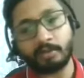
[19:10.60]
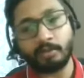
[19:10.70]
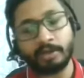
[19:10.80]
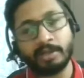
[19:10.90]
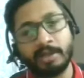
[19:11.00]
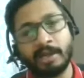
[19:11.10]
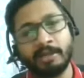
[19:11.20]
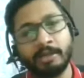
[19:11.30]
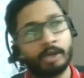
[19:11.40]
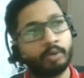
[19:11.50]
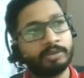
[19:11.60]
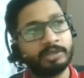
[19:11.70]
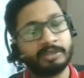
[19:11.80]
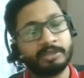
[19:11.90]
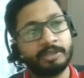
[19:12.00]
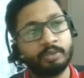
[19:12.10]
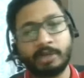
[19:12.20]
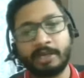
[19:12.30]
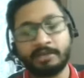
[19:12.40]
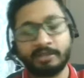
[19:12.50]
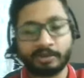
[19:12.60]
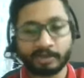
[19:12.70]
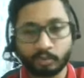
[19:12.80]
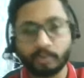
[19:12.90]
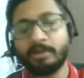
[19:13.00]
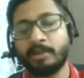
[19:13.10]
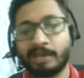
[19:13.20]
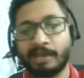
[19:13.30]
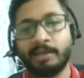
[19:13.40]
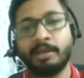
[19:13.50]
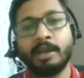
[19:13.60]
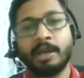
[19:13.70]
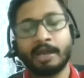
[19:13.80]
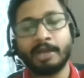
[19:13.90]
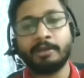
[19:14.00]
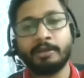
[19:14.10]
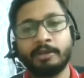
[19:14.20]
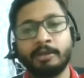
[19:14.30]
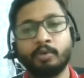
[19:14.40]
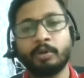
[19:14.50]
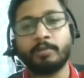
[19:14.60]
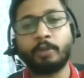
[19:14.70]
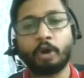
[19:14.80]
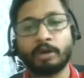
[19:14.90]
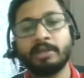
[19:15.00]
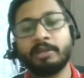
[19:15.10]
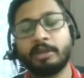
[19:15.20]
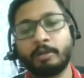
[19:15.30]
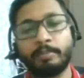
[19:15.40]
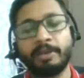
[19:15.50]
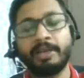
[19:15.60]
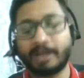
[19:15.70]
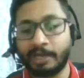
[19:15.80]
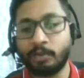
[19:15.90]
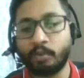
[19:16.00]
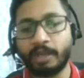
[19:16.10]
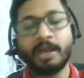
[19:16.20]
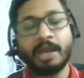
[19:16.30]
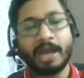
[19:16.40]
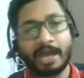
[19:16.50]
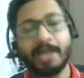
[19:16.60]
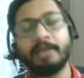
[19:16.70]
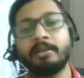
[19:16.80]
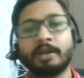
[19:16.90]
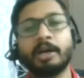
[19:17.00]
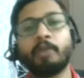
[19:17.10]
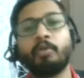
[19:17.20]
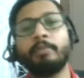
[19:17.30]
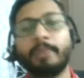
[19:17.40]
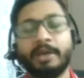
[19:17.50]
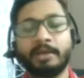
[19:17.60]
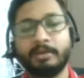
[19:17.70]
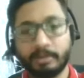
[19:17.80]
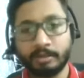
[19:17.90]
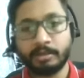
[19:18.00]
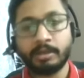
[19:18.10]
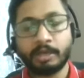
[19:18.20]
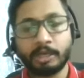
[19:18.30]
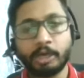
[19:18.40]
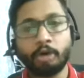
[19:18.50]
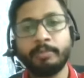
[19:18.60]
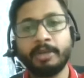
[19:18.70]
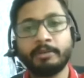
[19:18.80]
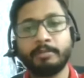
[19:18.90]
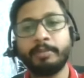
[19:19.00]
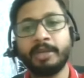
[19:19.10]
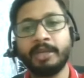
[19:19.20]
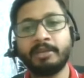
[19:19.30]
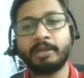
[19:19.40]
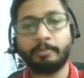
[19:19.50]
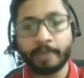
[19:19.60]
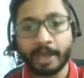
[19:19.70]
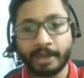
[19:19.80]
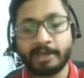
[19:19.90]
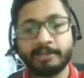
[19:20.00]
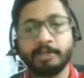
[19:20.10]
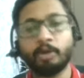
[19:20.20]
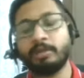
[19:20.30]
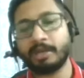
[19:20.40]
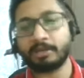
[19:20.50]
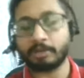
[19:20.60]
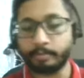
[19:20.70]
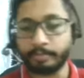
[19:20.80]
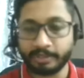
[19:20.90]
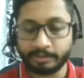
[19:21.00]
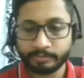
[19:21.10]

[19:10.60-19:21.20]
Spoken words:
were in the line, around 60 to 90 trucks were in the line, and it was blocking the complete highway. And the government made a penalty on that company.